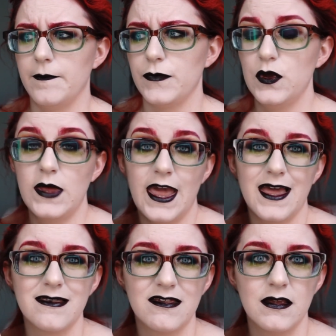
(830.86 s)
you
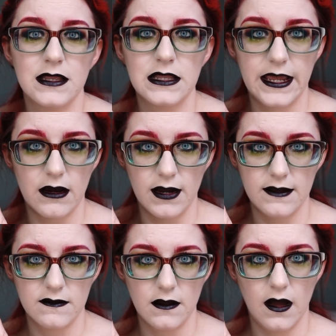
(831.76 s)
can't layer
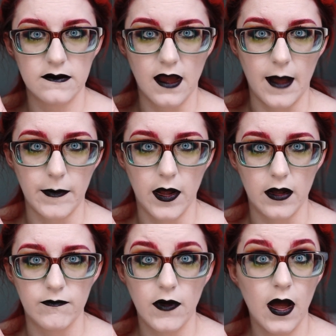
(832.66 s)
it on top
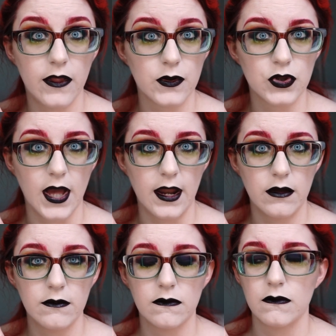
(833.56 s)
of other
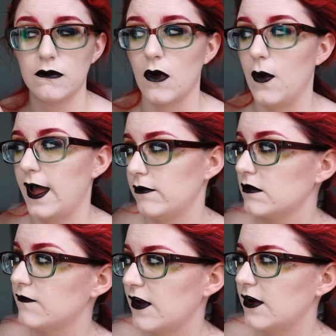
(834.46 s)
shadows. So I
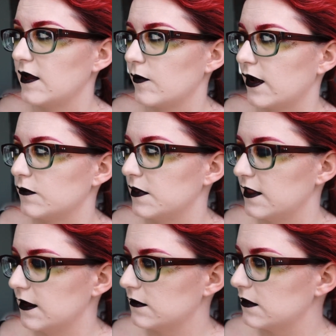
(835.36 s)
was very impressed with
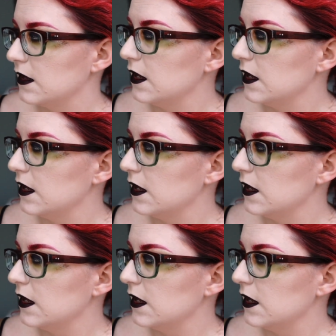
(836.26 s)
this.